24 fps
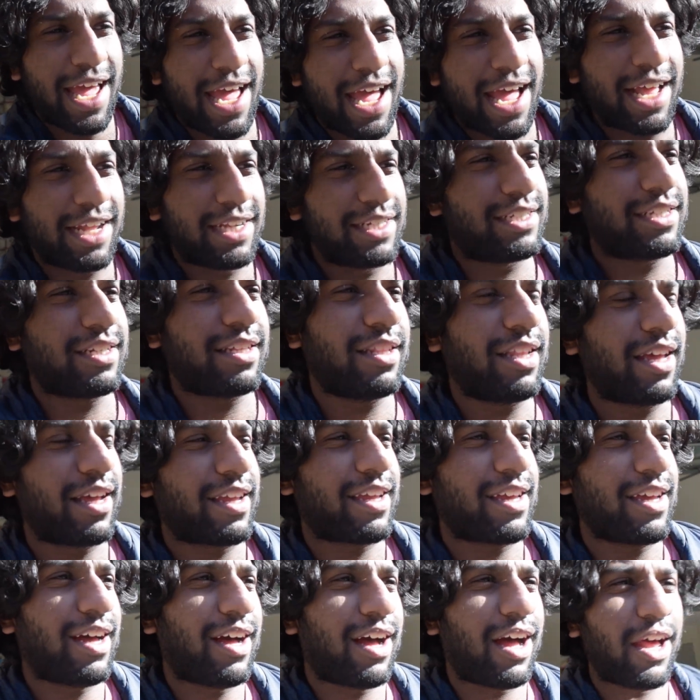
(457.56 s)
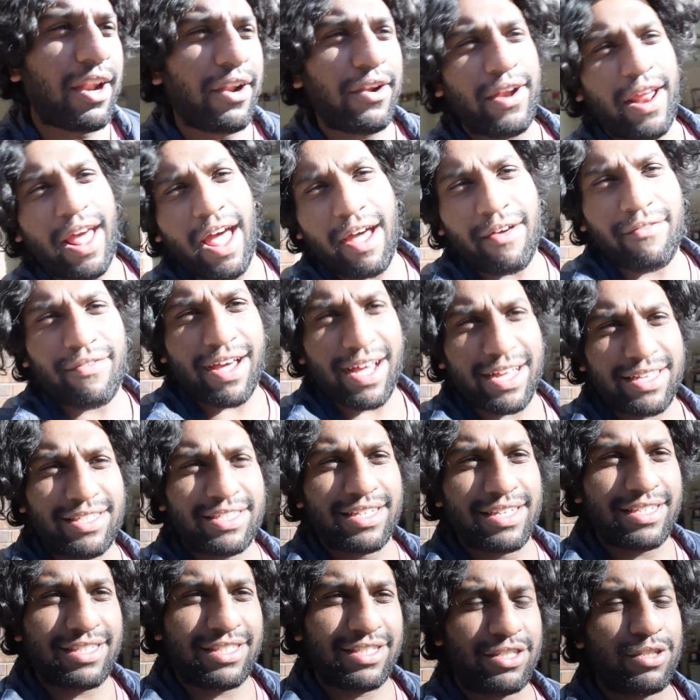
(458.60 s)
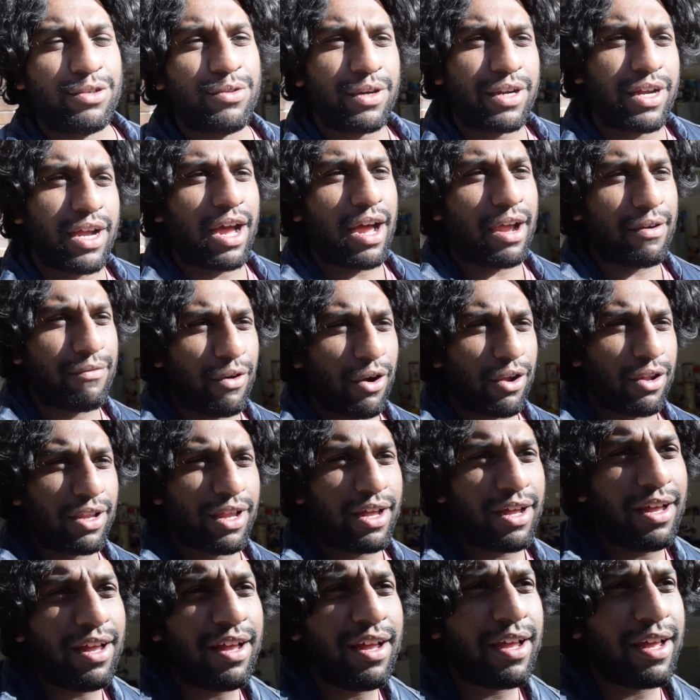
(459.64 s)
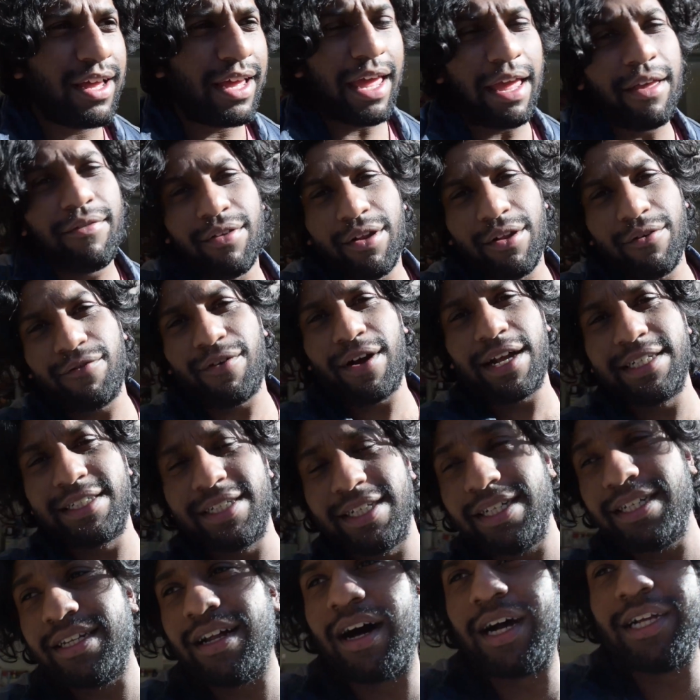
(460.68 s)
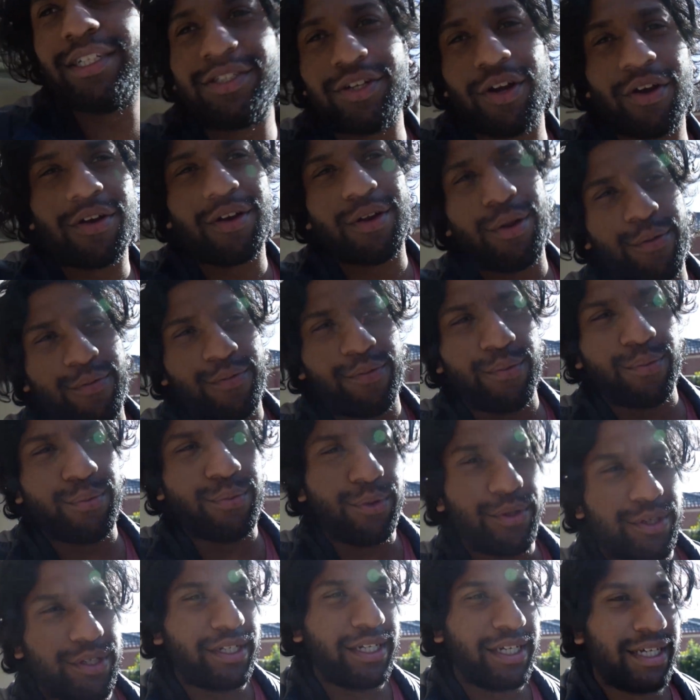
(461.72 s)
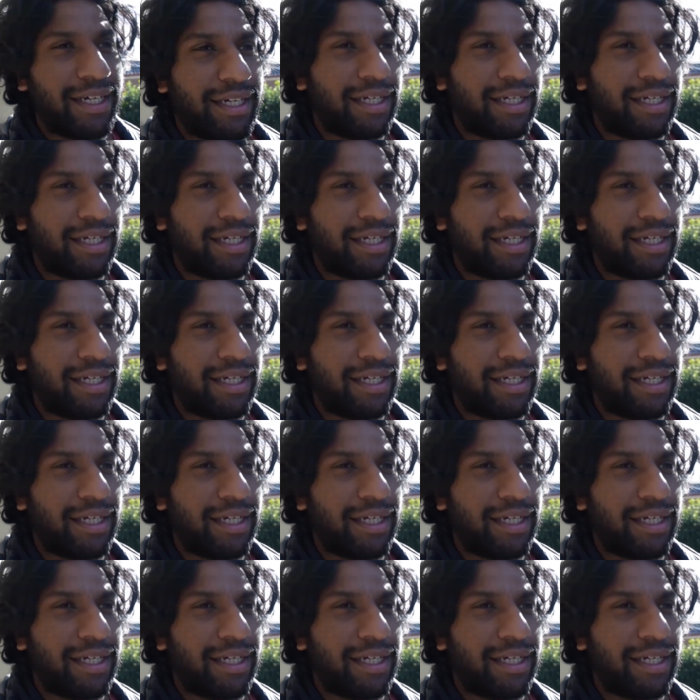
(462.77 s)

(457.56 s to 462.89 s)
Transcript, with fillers: and like I don't have access to a guard roller even if I did I don't know if it would